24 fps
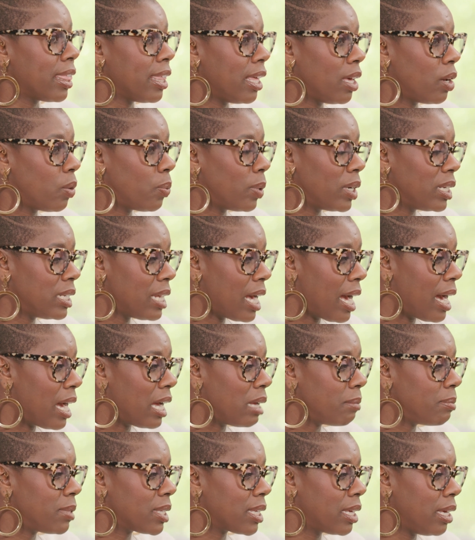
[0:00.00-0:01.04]
think when
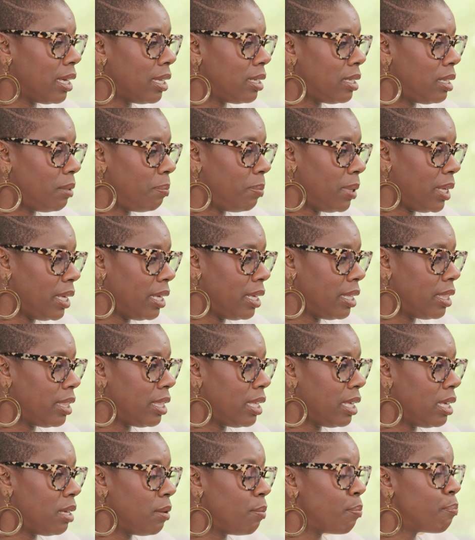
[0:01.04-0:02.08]
times get to be the